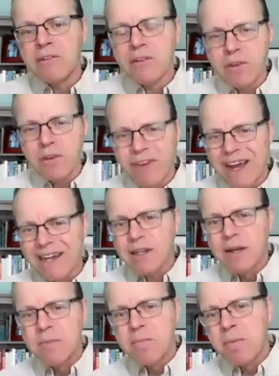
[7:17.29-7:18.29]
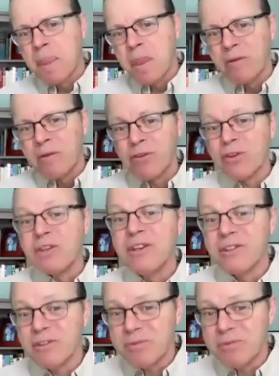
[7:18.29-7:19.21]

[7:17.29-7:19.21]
So in fact, for years,